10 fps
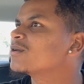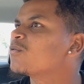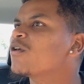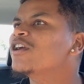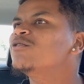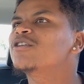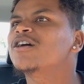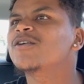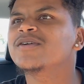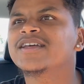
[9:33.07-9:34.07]
Where are you
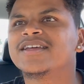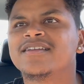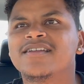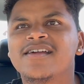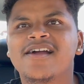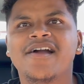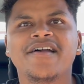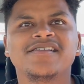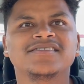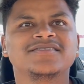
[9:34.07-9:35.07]
going?
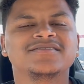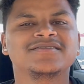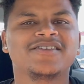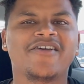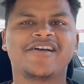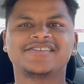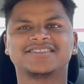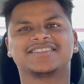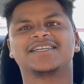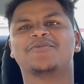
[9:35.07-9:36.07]
She
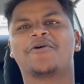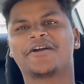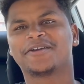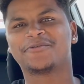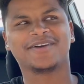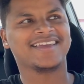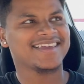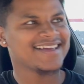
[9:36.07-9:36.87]
keep walking away.